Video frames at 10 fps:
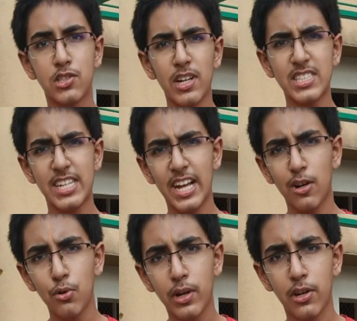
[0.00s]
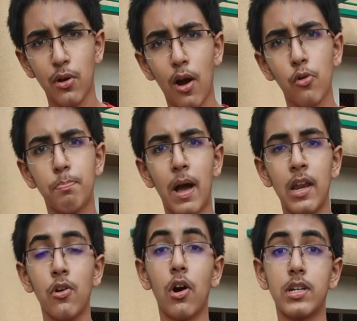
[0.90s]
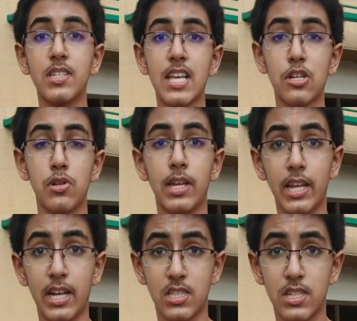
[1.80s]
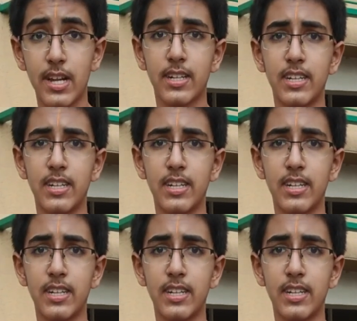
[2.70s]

So let's take a look into how paleoartists actually reconstruct